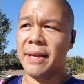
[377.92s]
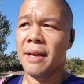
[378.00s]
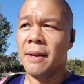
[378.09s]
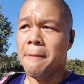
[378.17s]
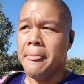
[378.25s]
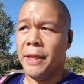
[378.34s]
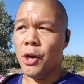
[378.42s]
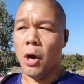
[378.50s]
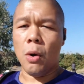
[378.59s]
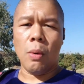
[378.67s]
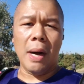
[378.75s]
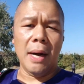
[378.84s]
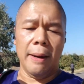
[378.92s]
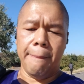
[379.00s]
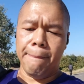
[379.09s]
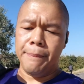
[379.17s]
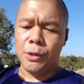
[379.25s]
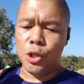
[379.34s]

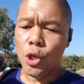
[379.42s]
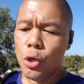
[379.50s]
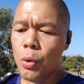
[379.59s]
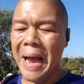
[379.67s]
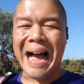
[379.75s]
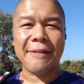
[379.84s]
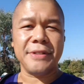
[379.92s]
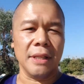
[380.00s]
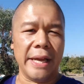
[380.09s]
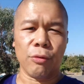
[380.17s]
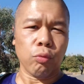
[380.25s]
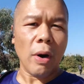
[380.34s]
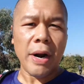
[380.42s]
you have to run